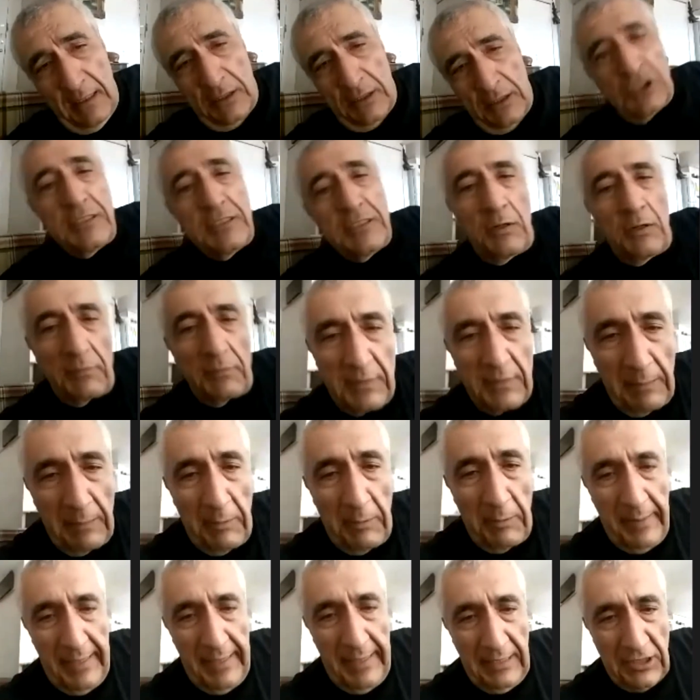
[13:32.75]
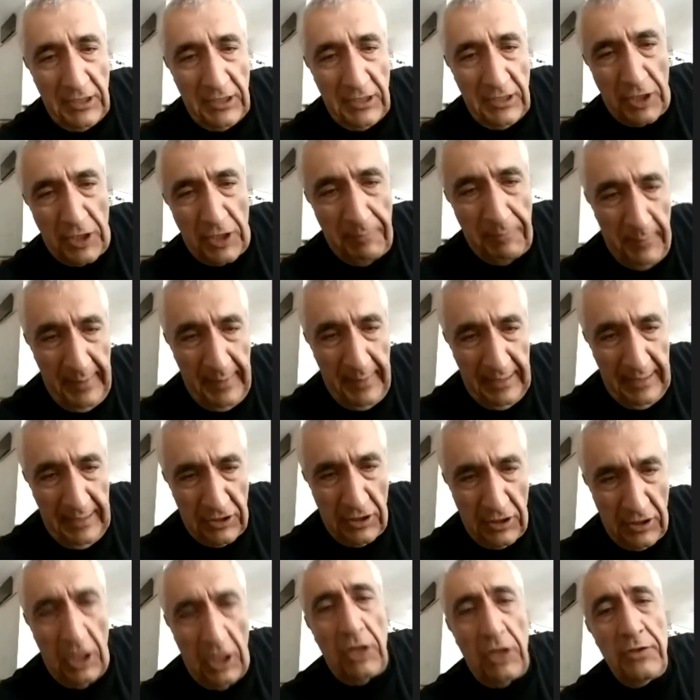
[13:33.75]
she's now double my age, triple my
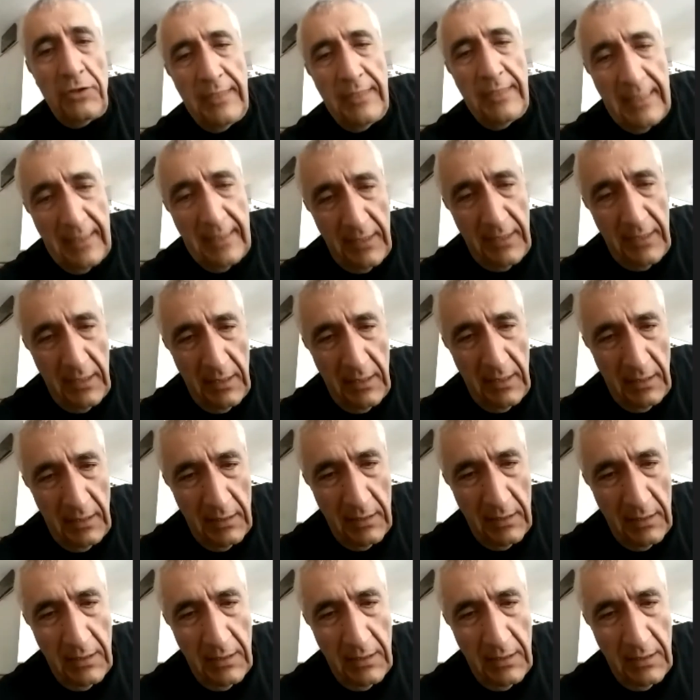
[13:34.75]
age. Oh, Daddy,